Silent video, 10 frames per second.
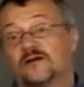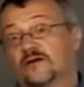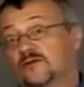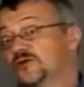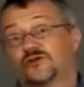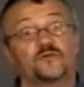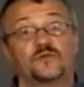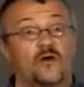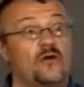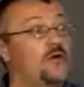which could
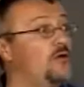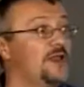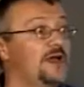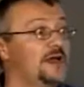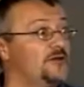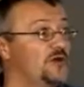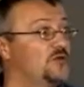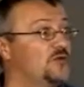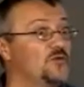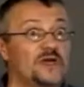be a corn plant or
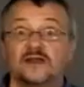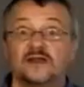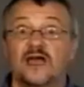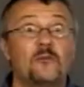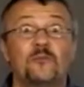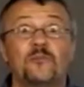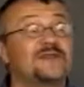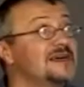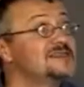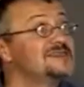another wheat,
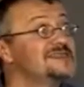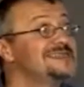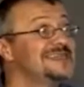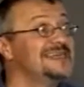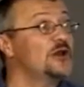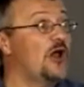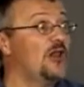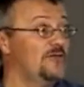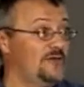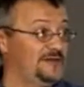but doesn't need
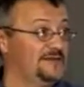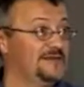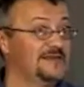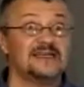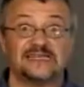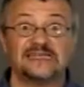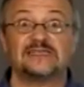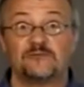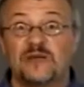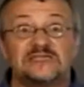all of it. That's, it,
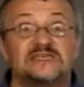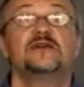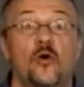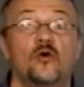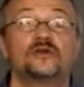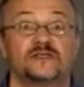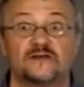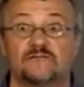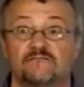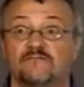it basically hoards it
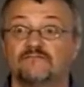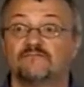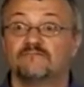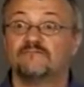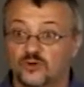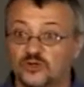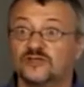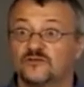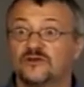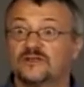which
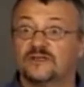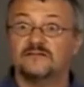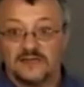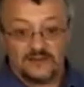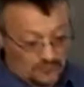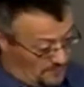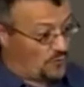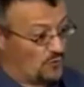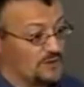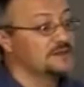is really, you know, and of course,